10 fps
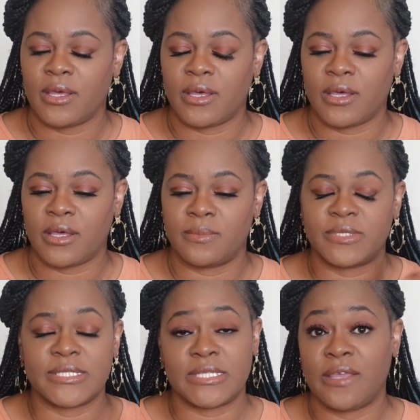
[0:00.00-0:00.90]
um,
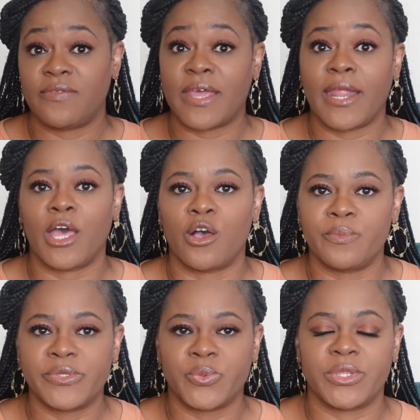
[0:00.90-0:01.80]
to see if that
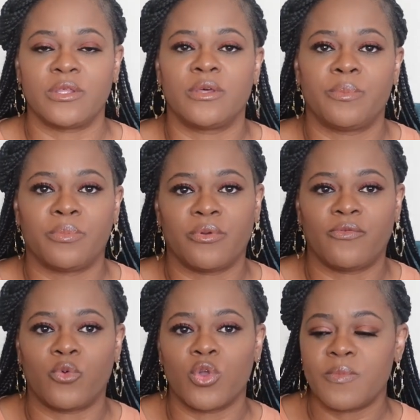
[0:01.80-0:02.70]
helps with the
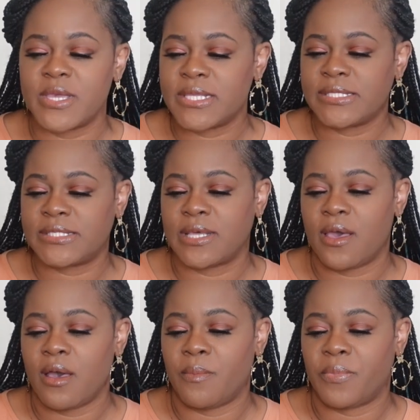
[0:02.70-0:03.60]
performance
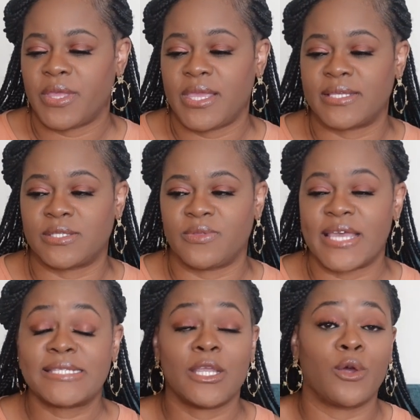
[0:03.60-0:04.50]
but yeah so
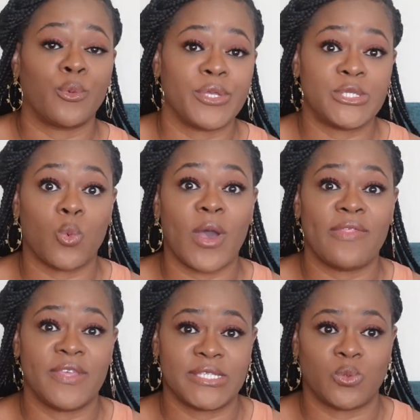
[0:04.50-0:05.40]
that's the only reason
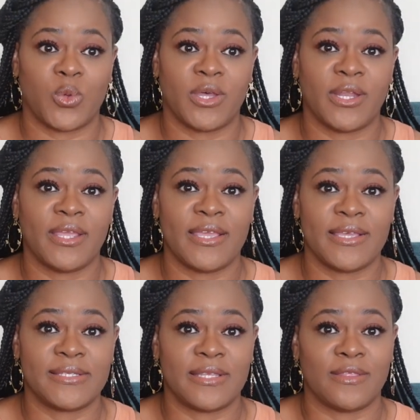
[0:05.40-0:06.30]
why this one
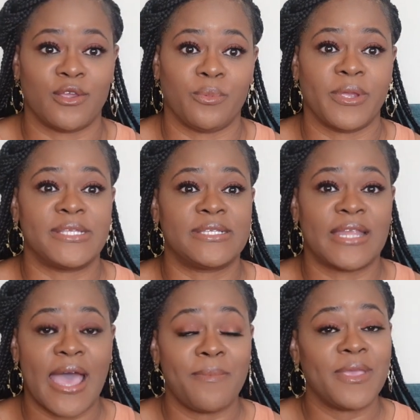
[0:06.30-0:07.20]
is in third place
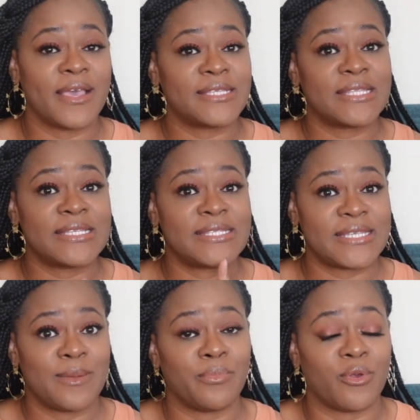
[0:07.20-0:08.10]
not because of the
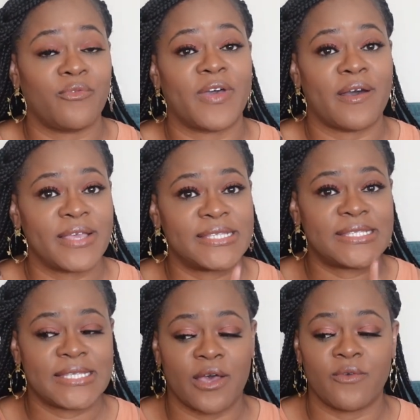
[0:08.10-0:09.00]
scent profile
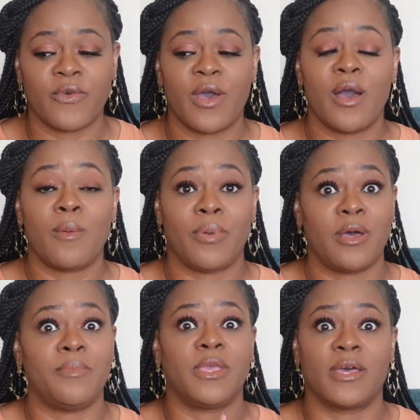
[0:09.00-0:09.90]
itself
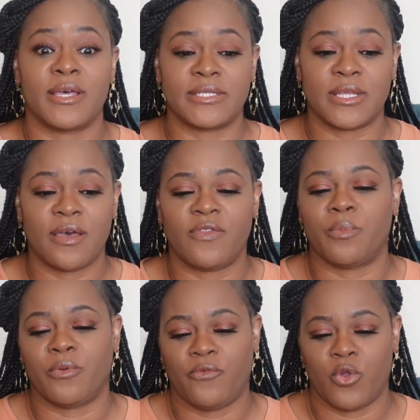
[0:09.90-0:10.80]
but because of the
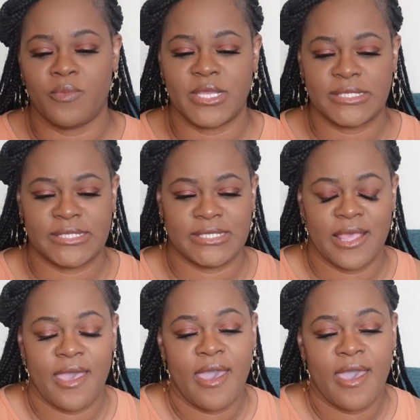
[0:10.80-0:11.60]
performance.